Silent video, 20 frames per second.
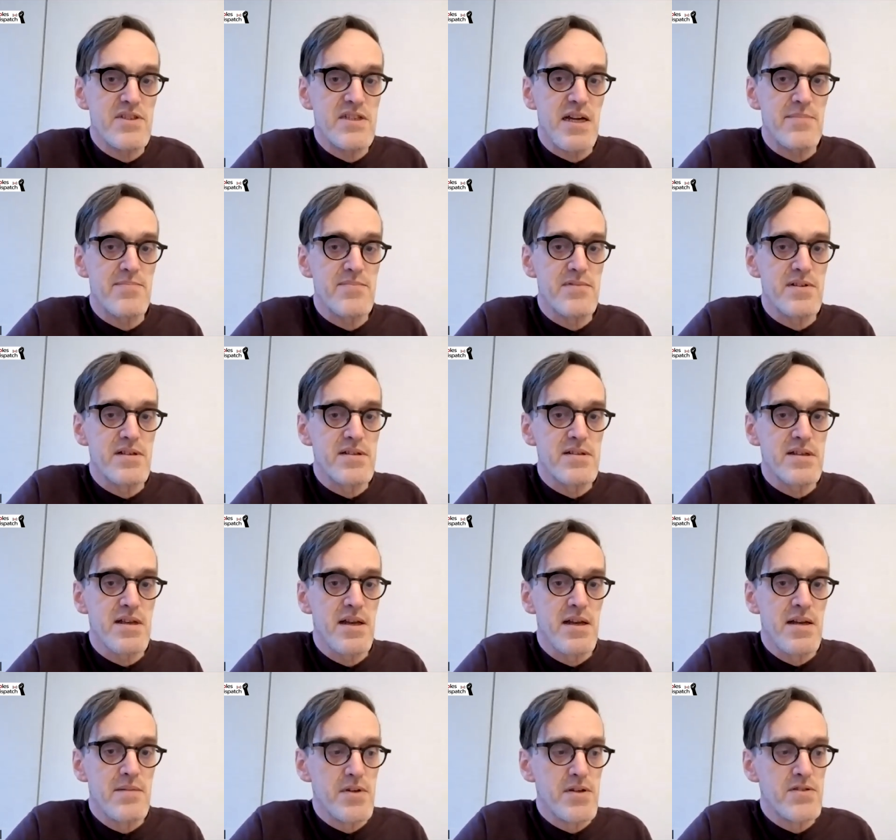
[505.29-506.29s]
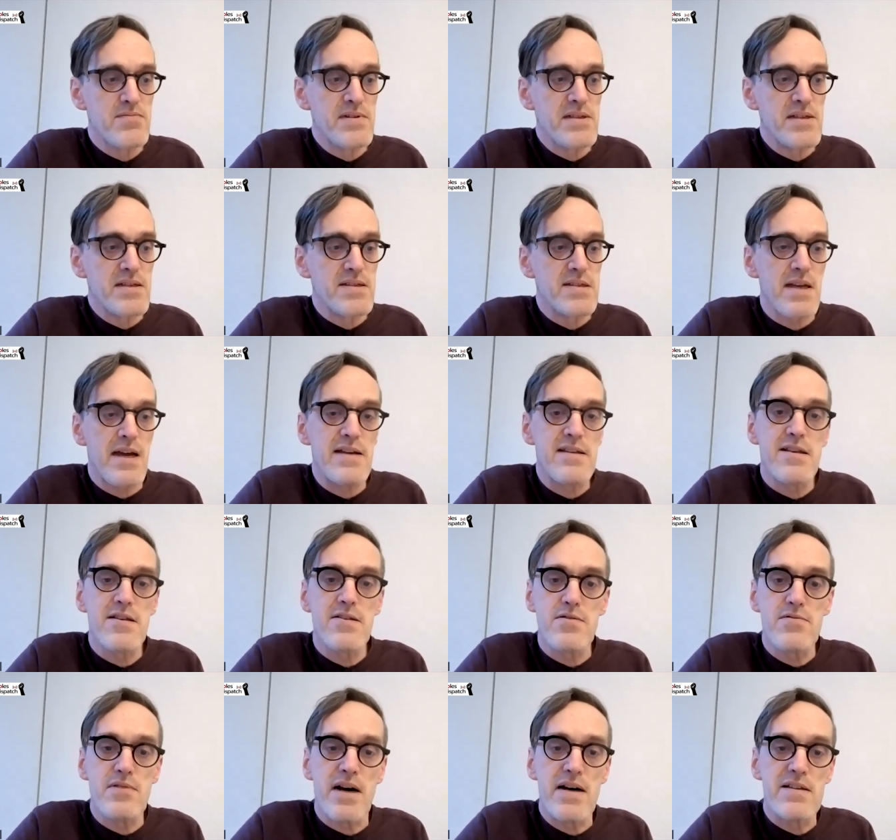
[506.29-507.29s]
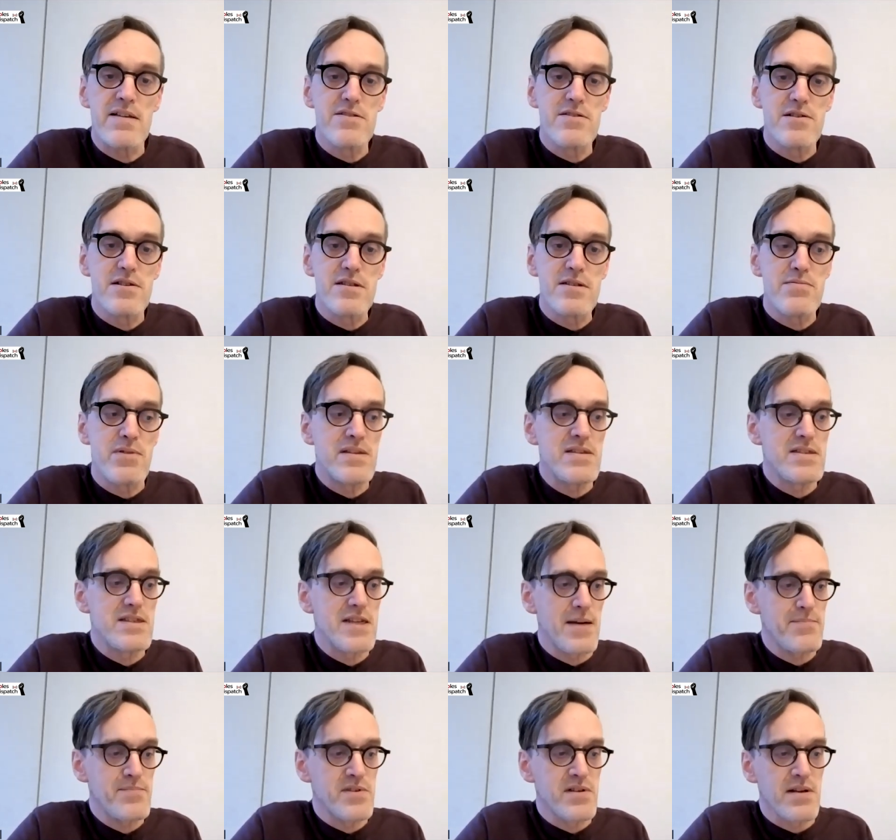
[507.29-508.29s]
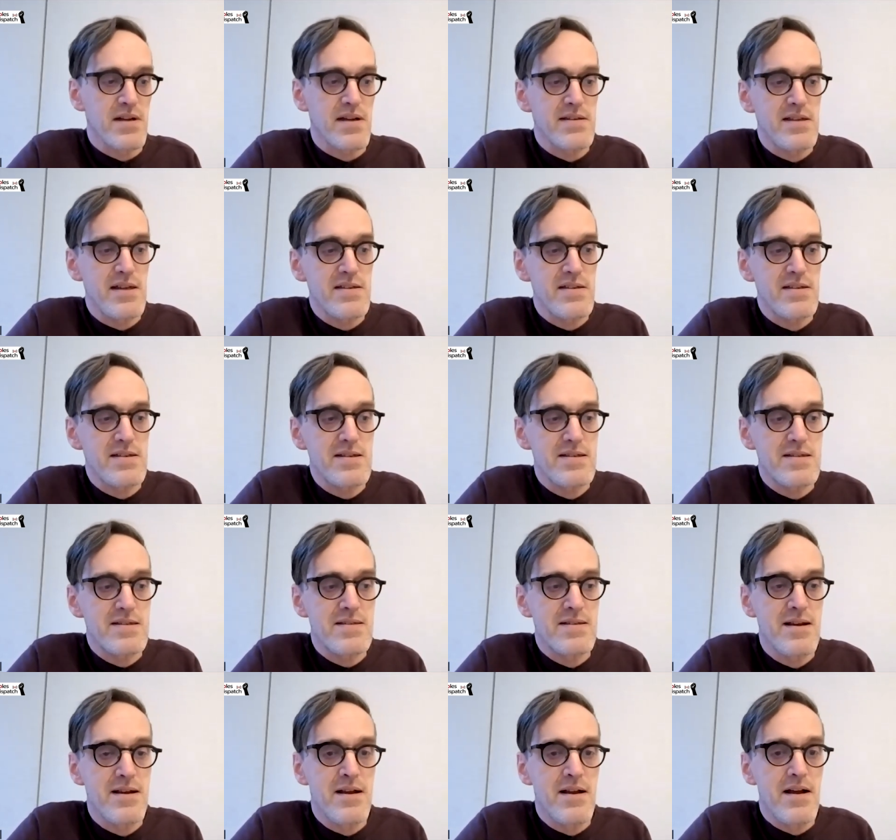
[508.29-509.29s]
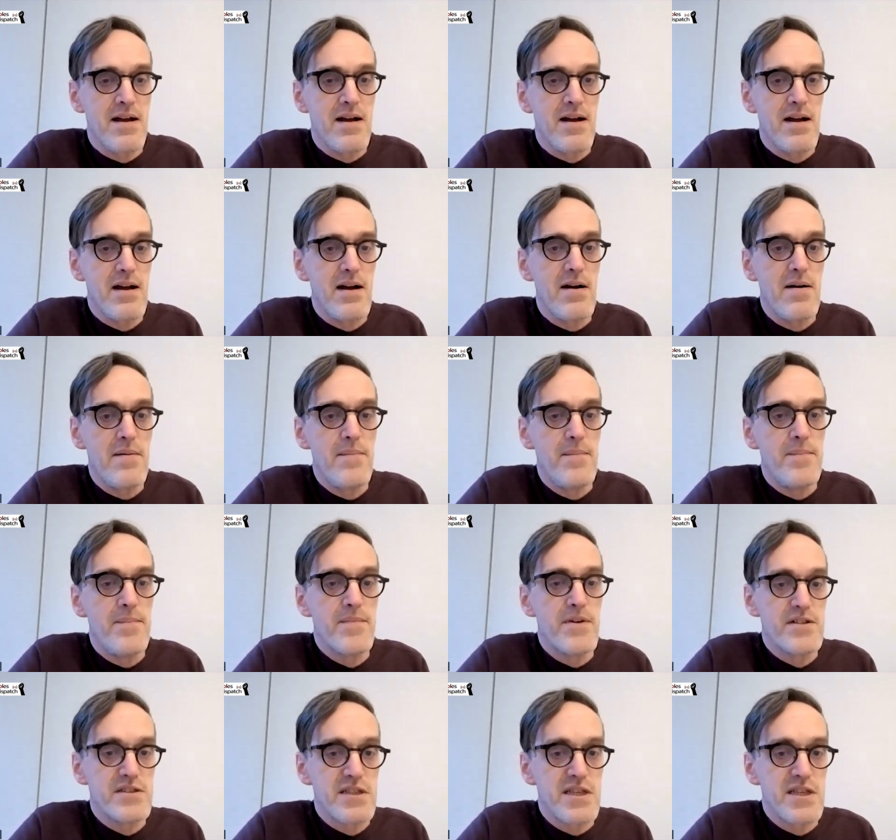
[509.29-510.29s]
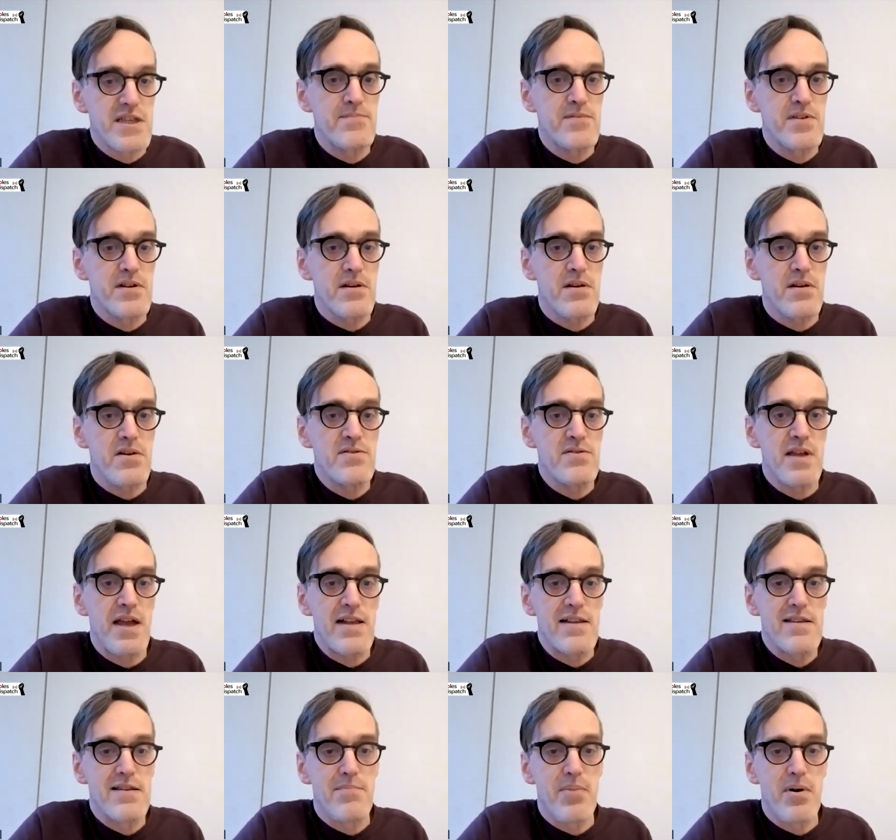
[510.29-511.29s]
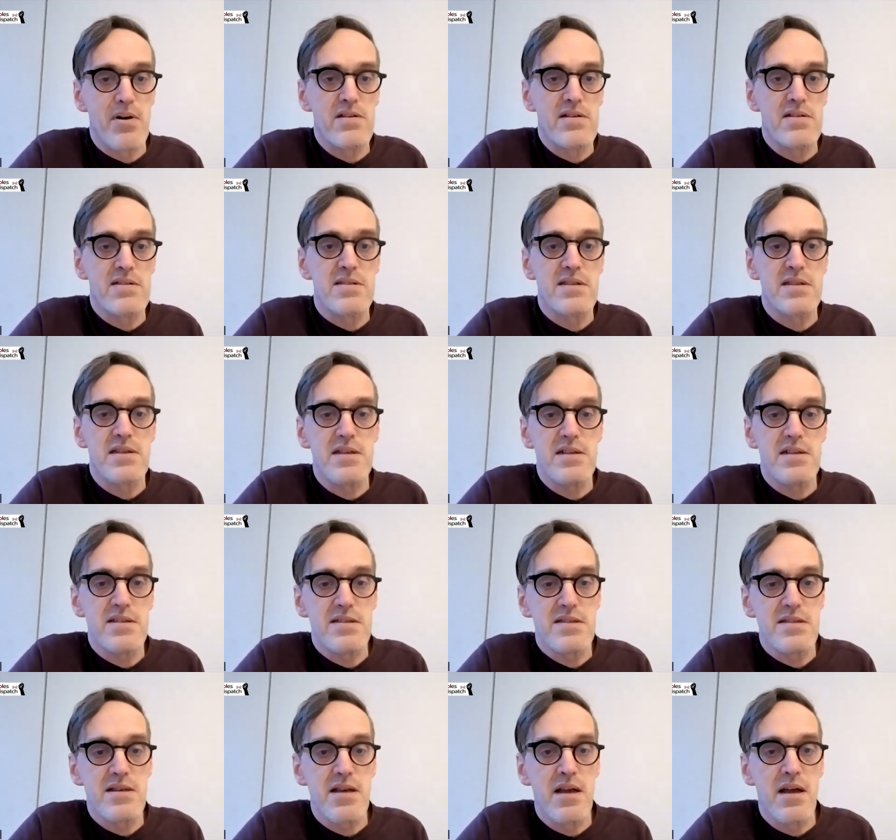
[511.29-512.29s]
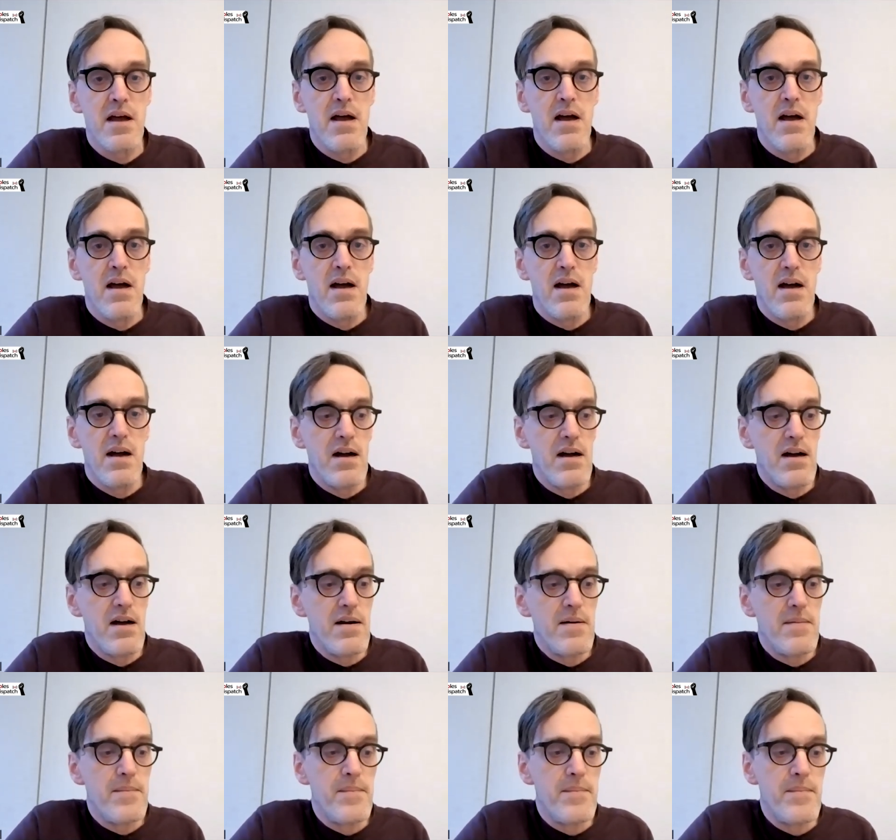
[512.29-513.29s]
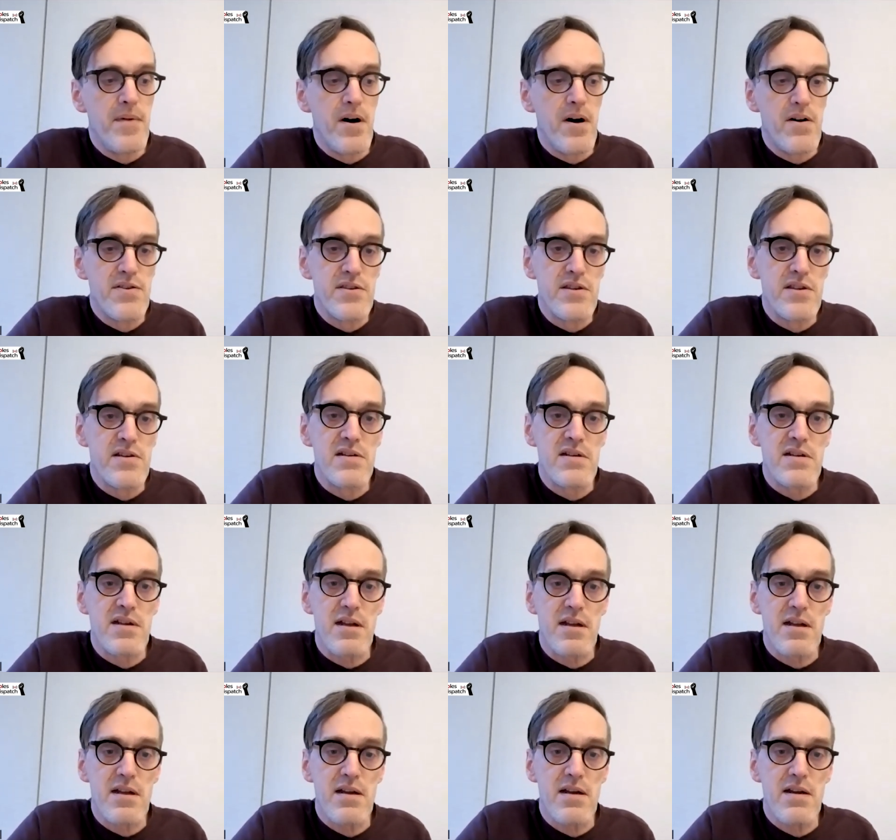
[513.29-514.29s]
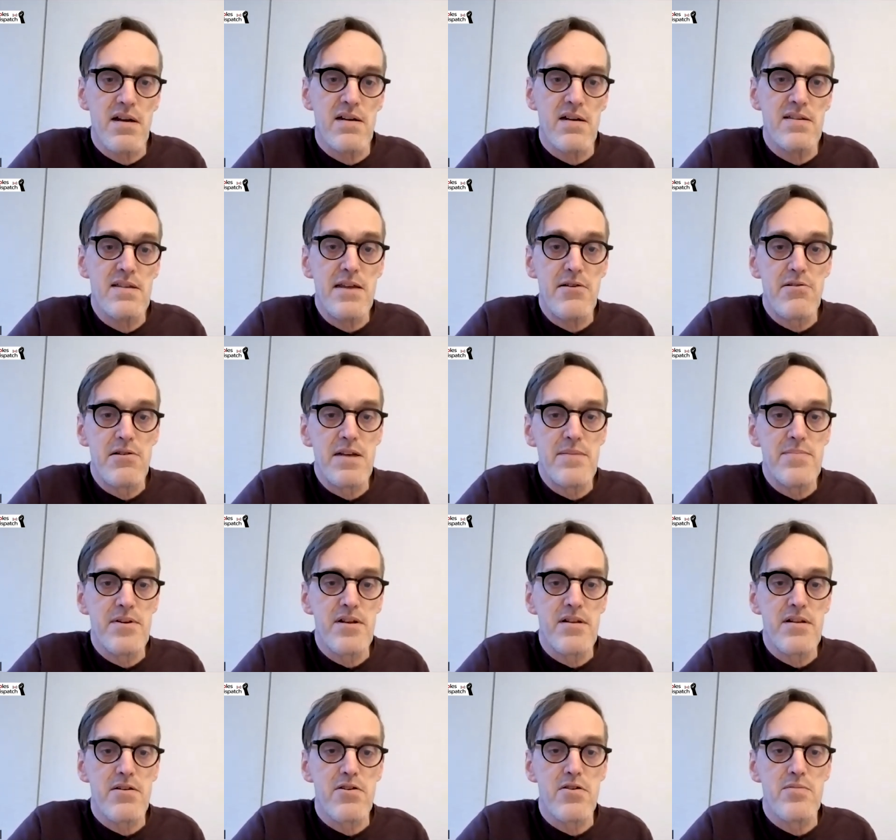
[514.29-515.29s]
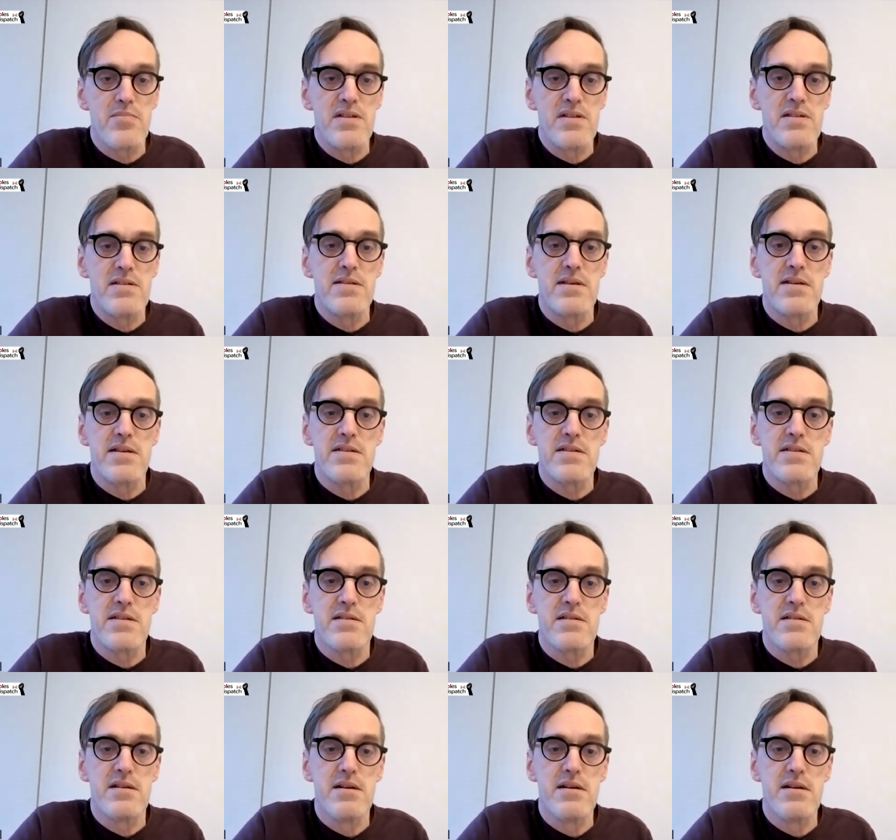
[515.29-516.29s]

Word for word: chapters, but we decided to add just one chapter, and that is um, a chapter on health policies um, under uh, neoliberal globalization.